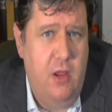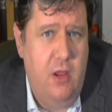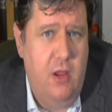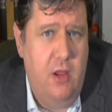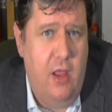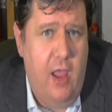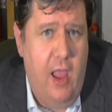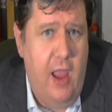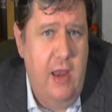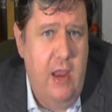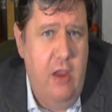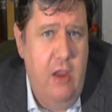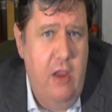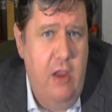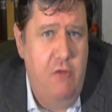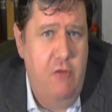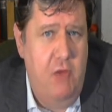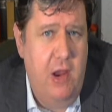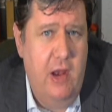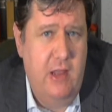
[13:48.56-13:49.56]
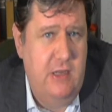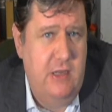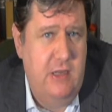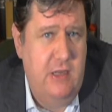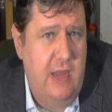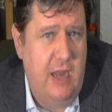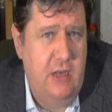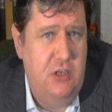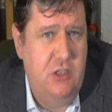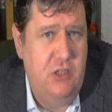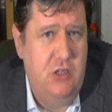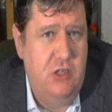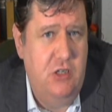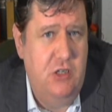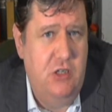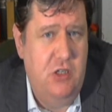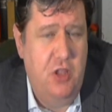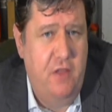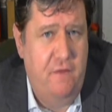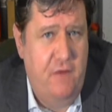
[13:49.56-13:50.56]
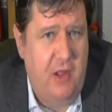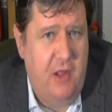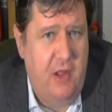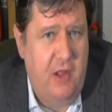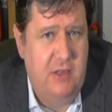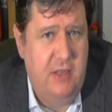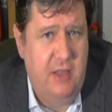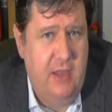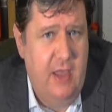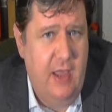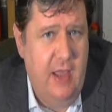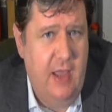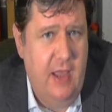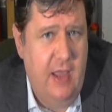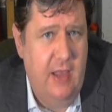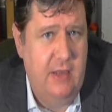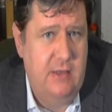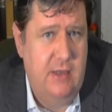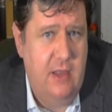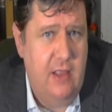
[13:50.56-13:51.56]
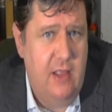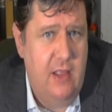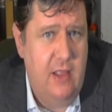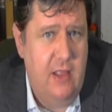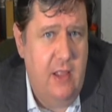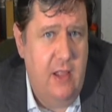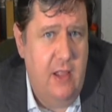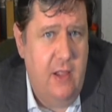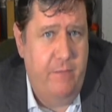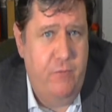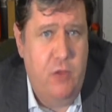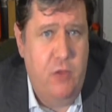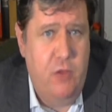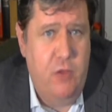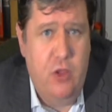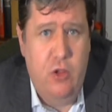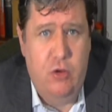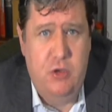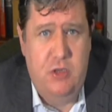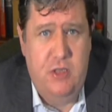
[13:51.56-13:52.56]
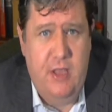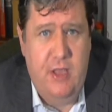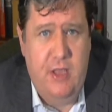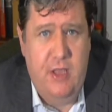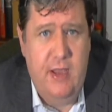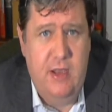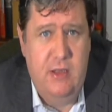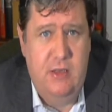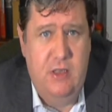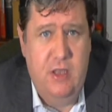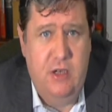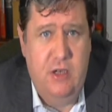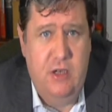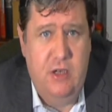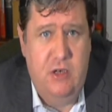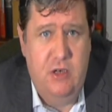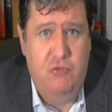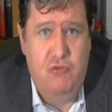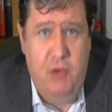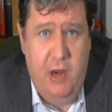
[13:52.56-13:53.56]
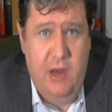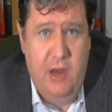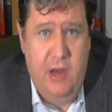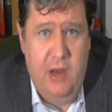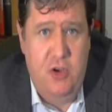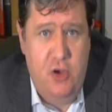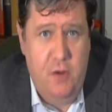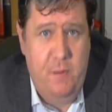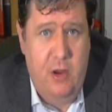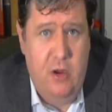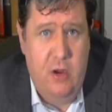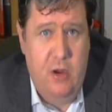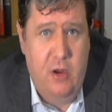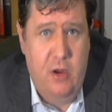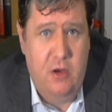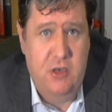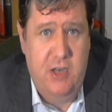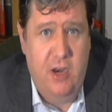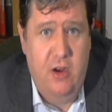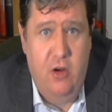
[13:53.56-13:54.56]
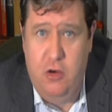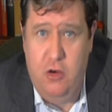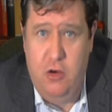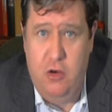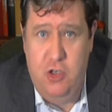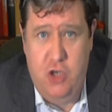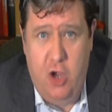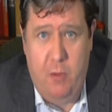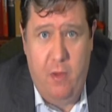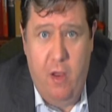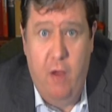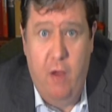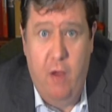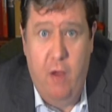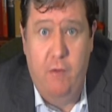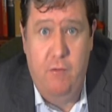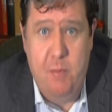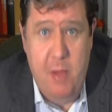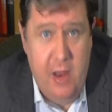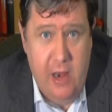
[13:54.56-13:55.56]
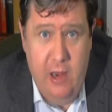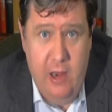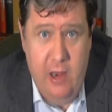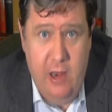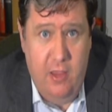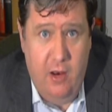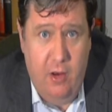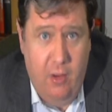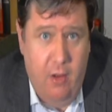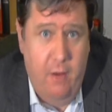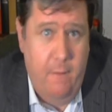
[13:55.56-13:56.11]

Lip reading: any real attention to the facts of the case, to those things that really should be considered on top of merely the law.